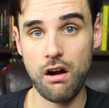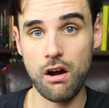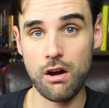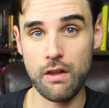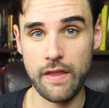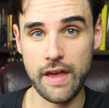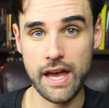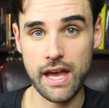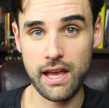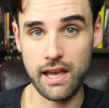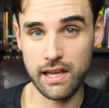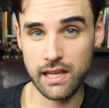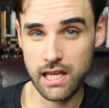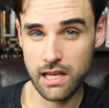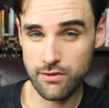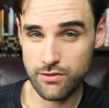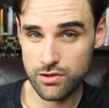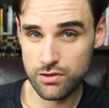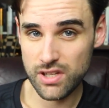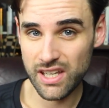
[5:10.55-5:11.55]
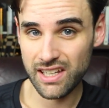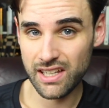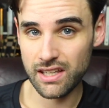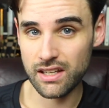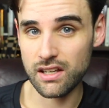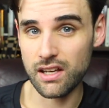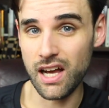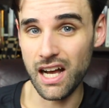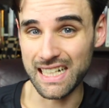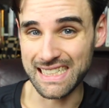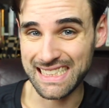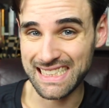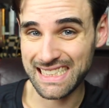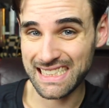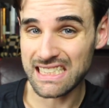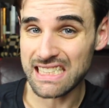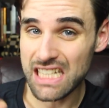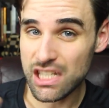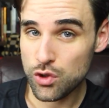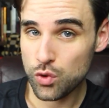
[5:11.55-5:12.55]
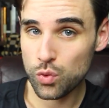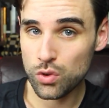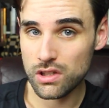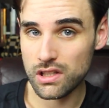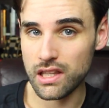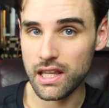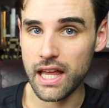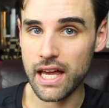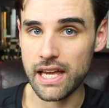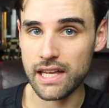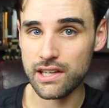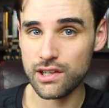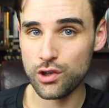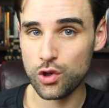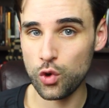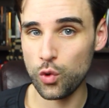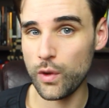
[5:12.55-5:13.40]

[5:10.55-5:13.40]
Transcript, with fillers: are that it gives you like a, a SQL-like